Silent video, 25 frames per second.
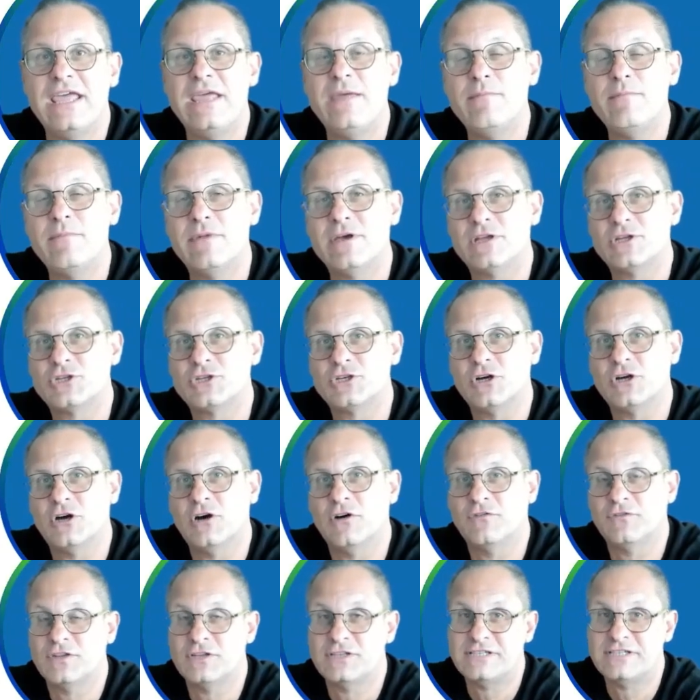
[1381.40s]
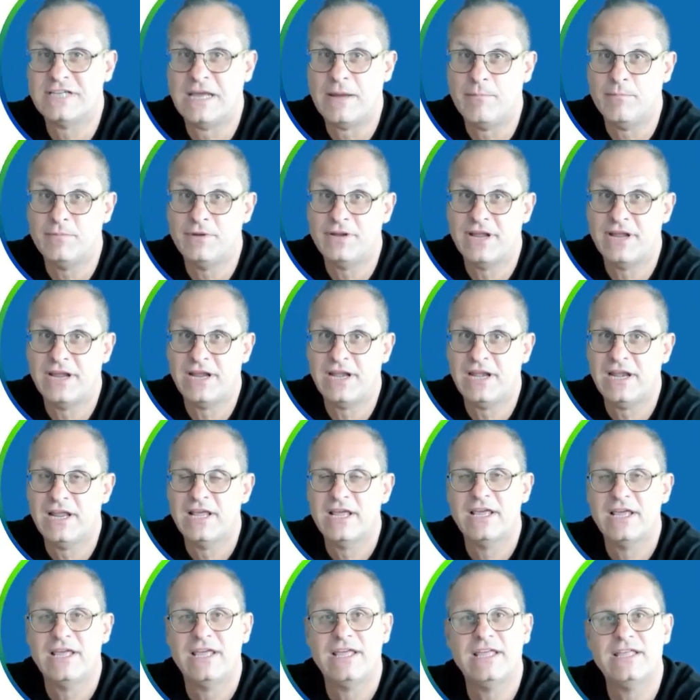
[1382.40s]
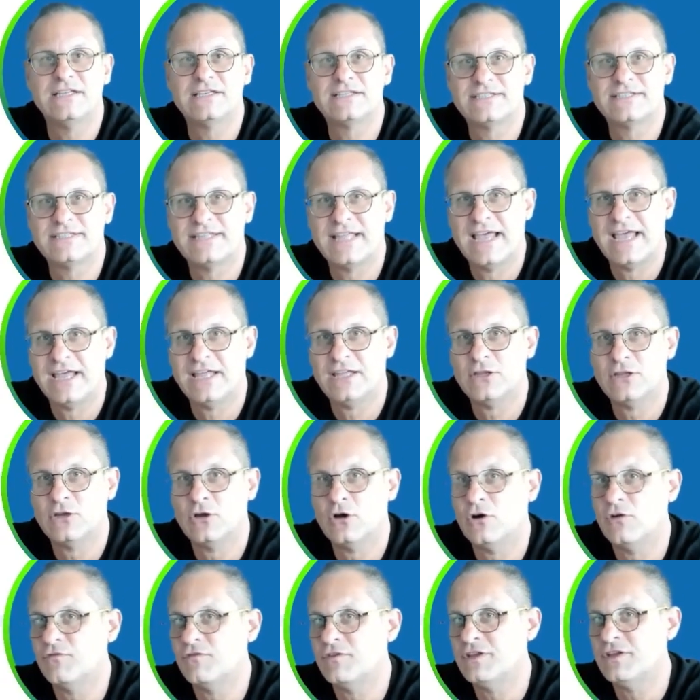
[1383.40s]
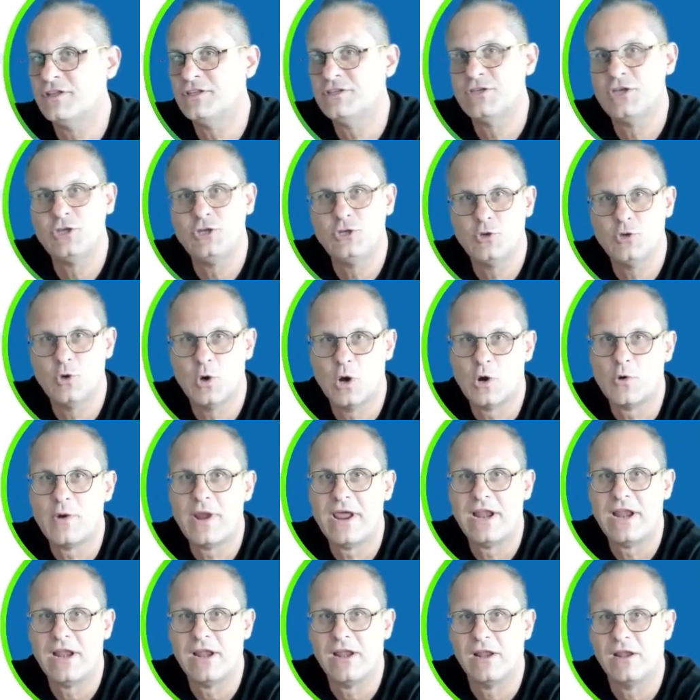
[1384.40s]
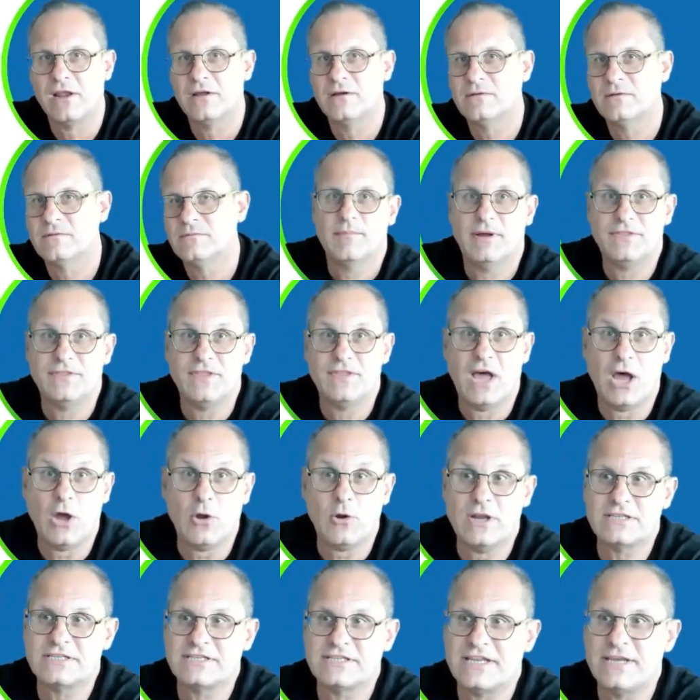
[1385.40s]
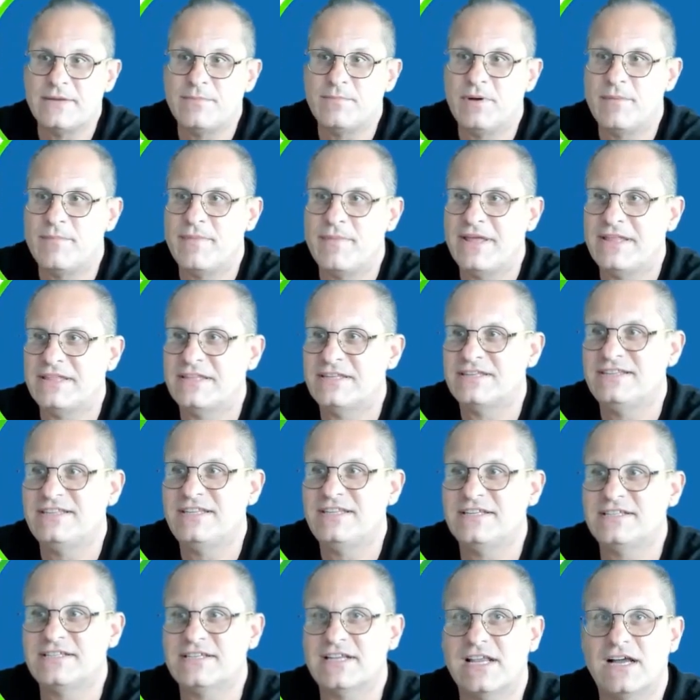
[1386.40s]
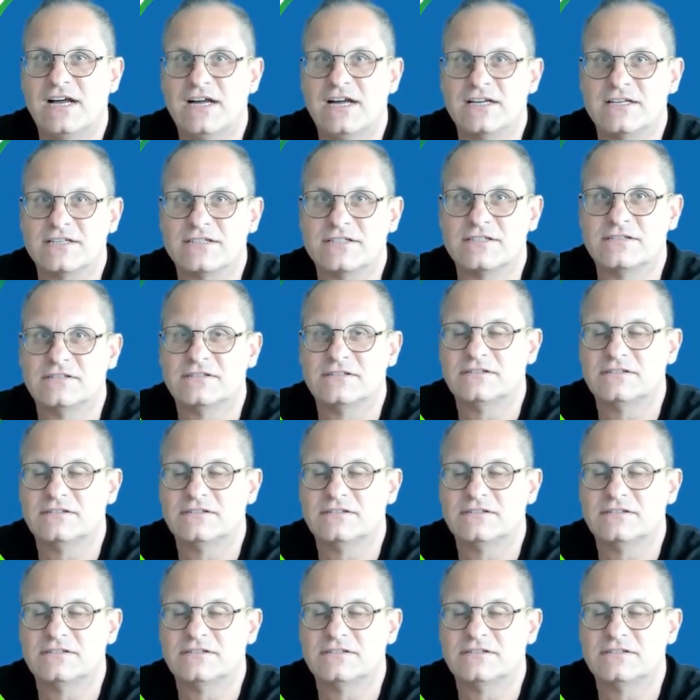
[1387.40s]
image of the thumbnail instead of its URL. But now let's implement this class.